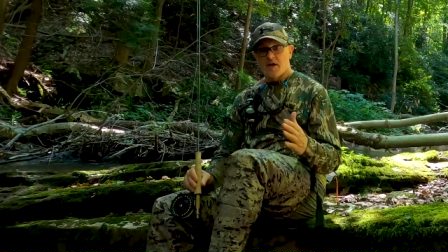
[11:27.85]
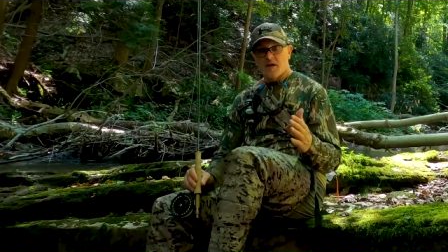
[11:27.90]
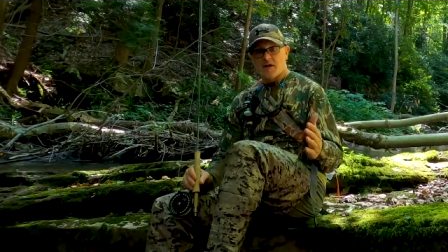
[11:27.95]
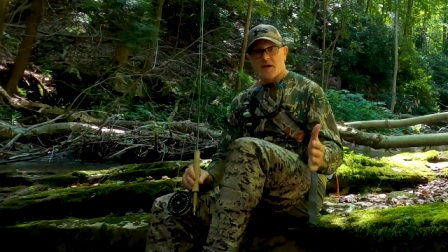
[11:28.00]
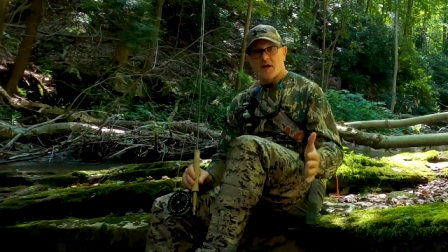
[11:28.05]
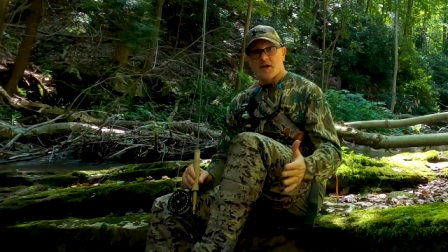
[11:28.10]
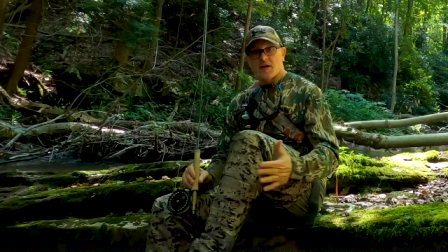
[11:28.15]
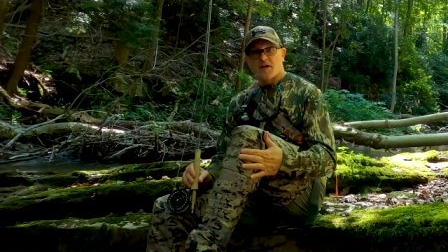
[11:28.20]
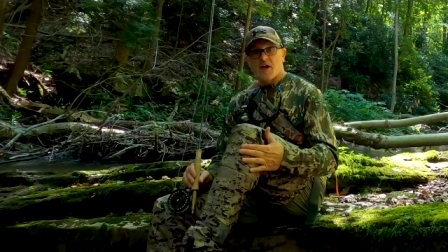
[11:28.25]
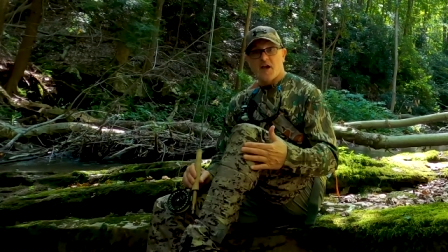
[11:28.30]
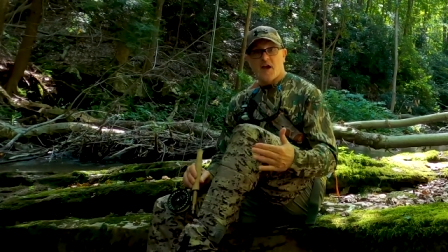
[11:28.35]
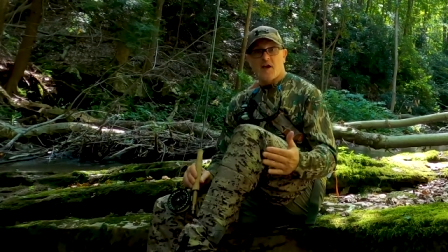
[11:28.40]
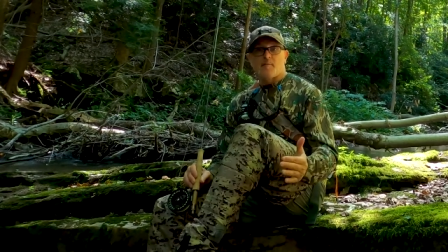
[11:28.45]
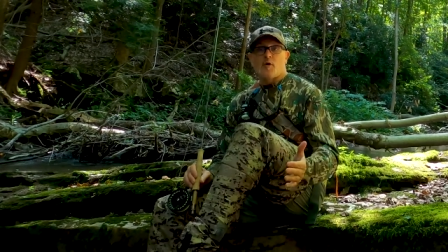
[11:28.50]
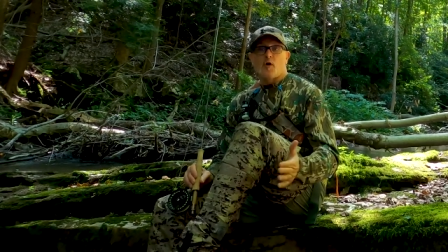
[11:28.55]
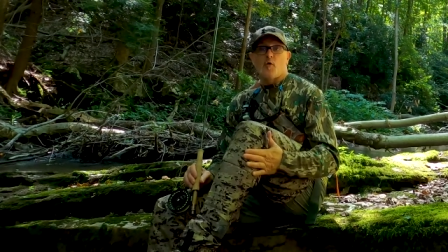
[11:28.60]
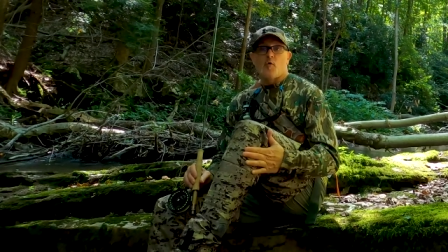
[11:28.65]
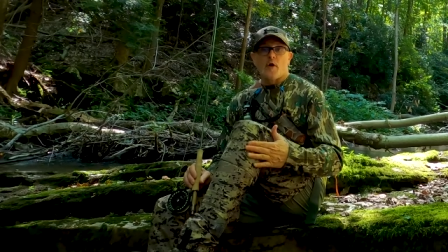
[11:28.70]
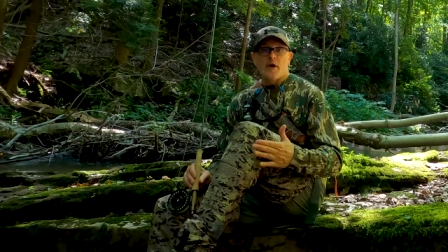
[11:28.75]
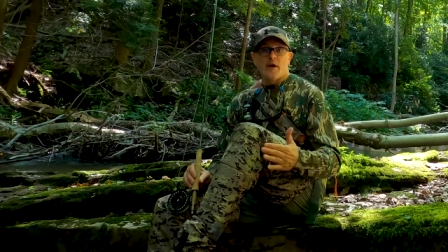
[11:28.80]
I got
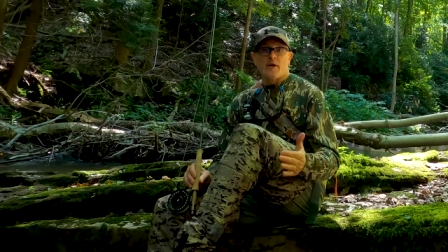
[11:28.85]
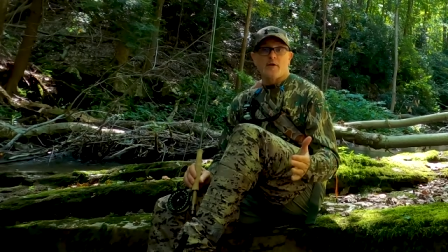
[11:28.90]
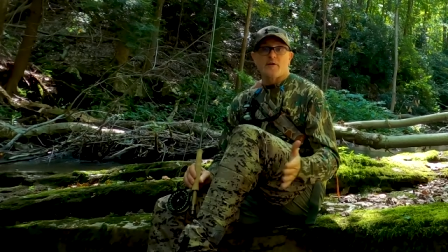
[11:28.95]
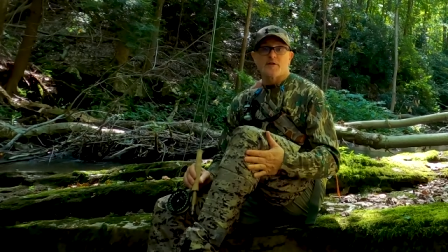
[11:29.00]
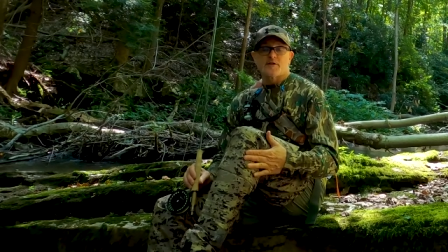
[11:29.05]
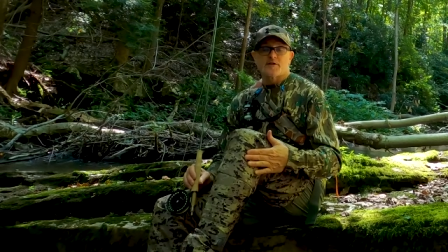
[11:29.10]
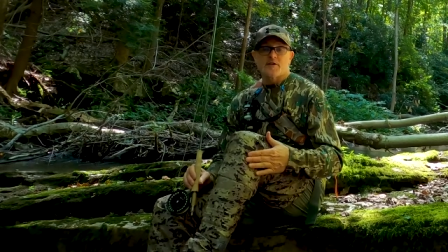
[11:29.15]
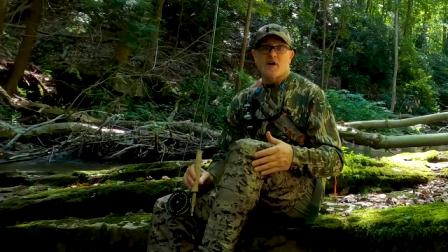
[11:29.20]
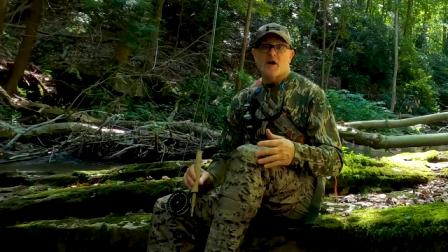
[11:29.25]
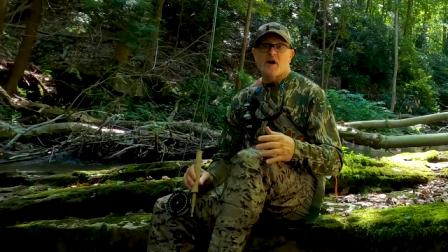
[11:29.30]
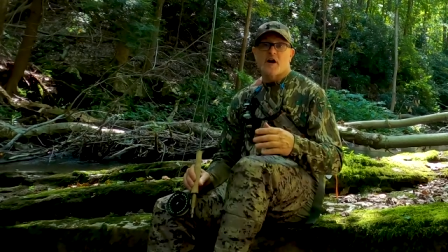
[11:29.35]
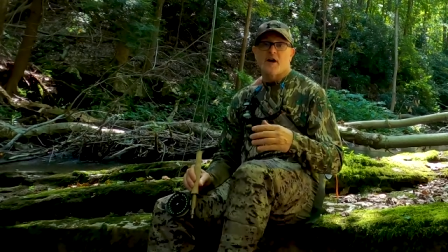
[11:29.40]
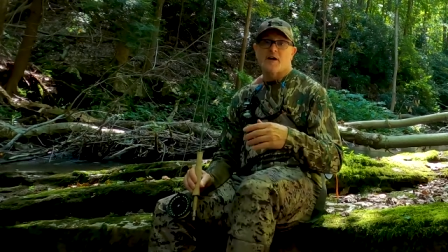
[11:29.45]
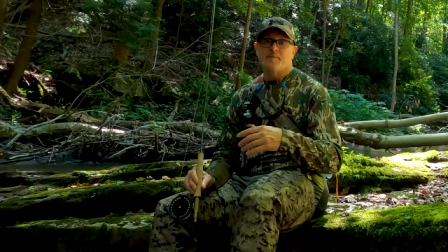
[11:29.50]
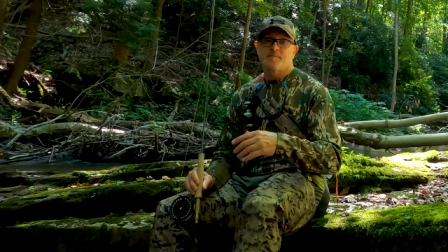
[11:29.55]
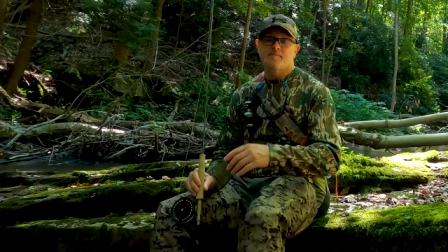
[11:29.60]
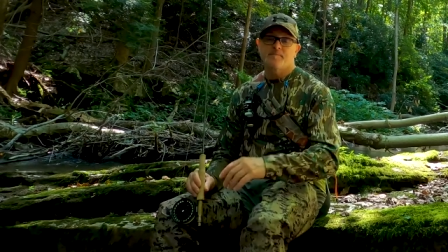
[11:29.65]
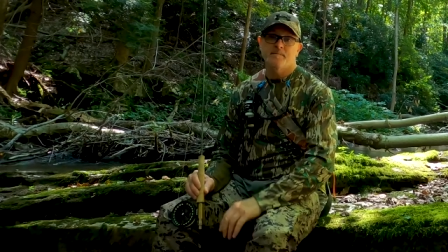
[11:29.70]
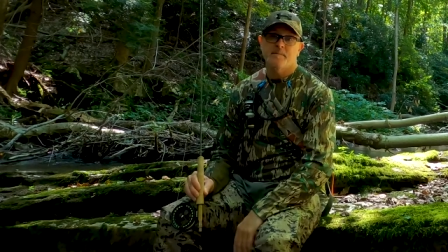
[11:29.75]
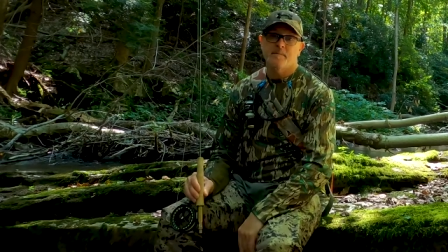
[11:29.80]
camo waders
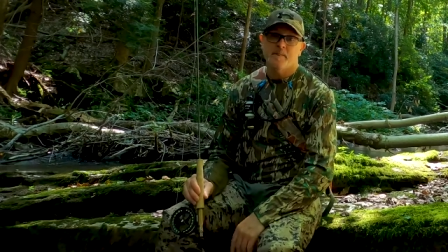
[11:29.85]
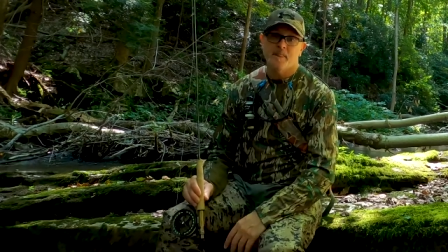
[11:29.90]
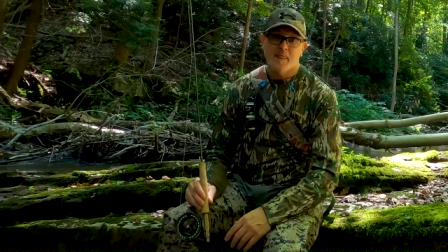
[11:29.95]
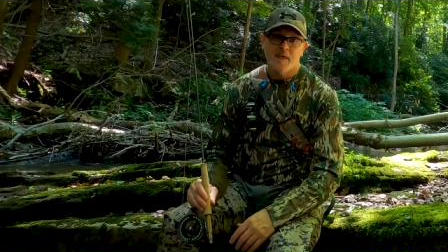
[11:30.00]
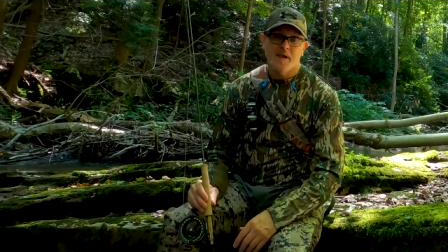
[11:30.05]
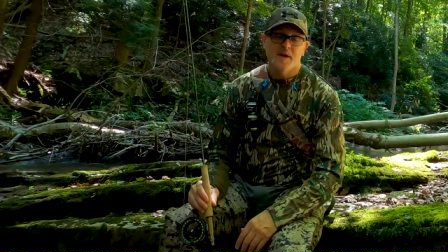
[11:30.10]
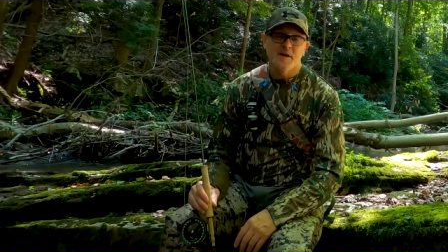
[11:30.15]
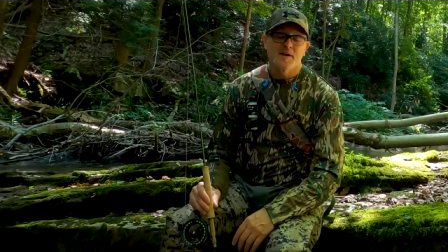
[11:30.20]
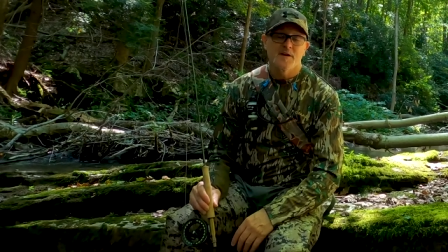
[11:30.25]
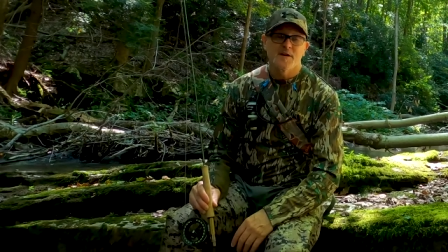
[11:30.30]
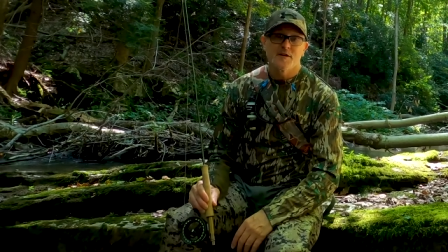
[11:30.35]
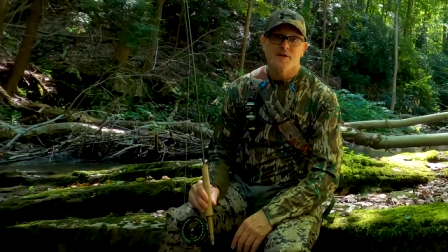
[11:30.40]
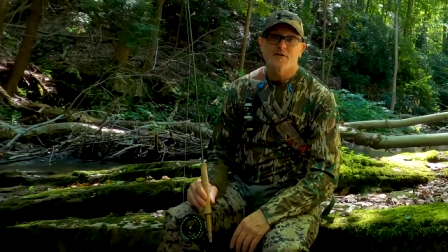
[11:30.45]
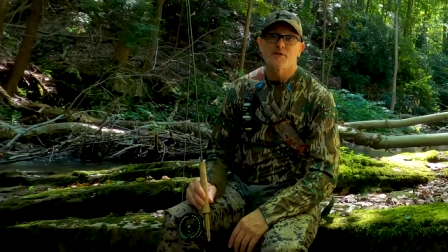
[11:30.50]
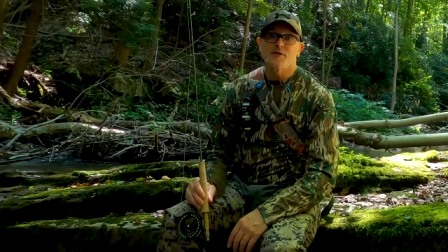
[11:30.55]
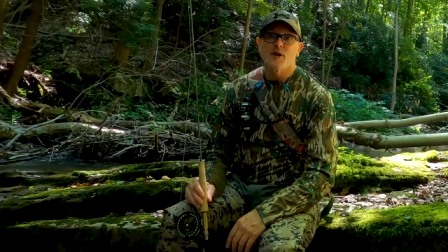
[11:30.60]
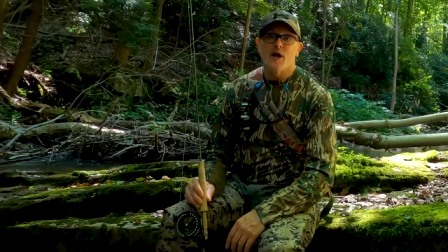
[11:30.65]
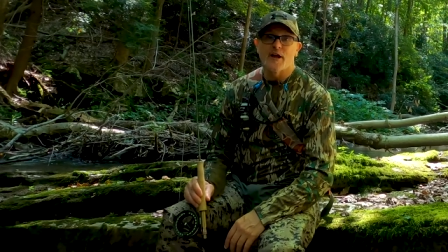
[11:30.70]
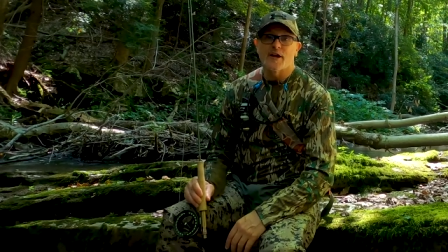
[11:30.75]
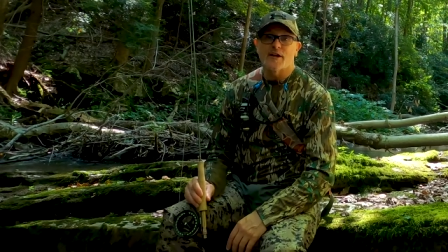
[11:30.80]
on.
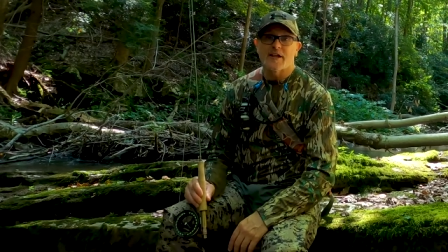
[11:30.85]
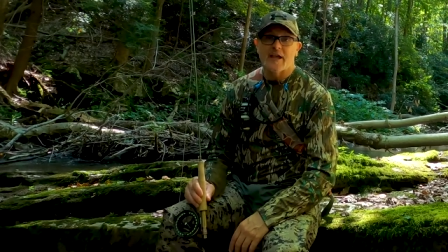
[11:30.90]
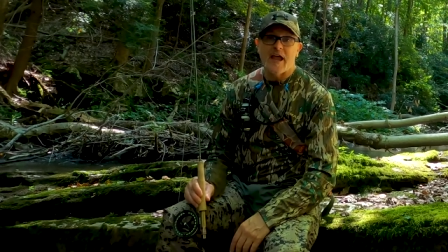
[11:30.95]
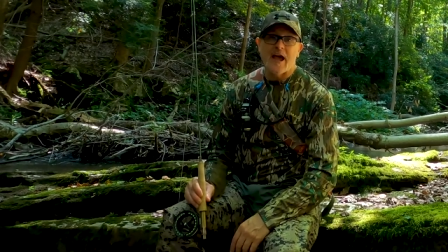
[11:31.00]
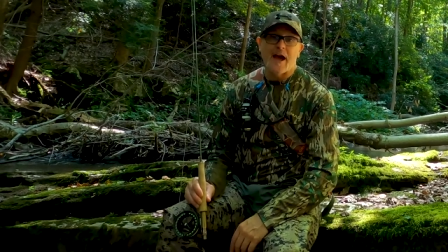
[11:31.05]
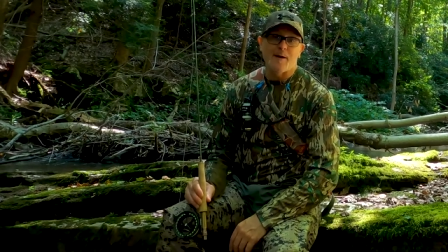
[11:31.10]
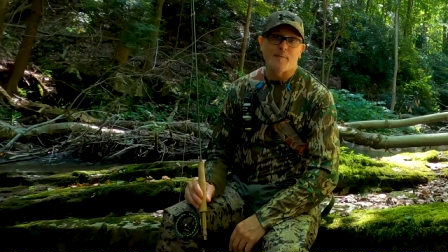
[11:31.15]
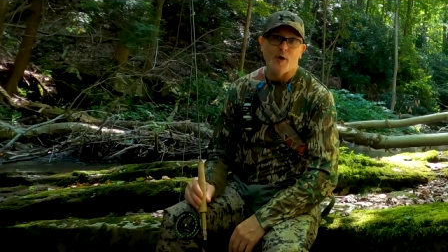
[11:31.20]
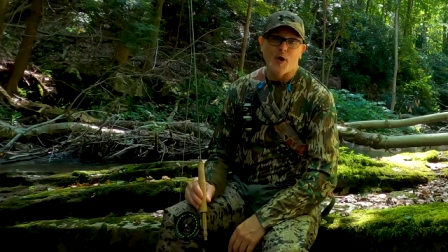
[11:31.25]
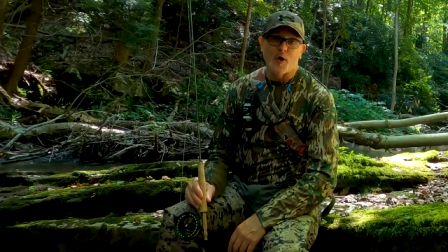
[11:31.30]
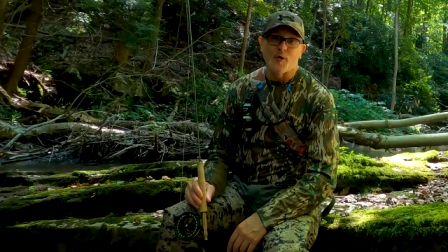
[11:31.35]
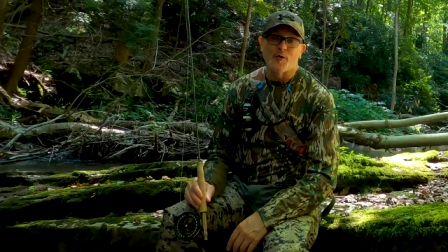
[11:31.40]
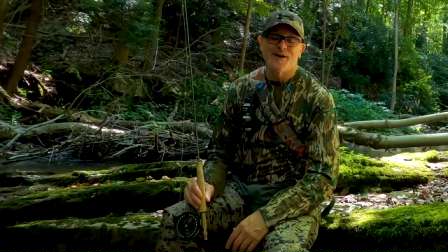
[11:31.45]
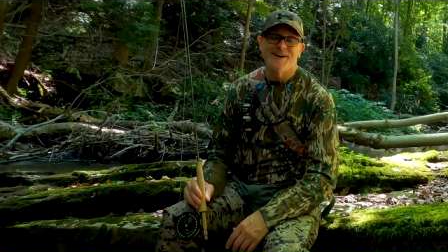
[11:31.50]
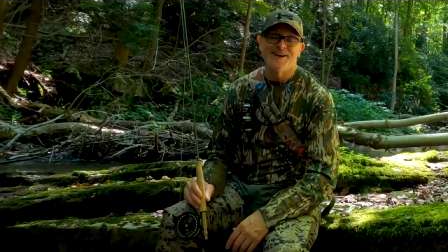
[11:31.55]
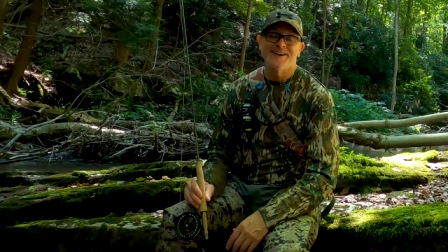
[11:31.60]
a lot of camo.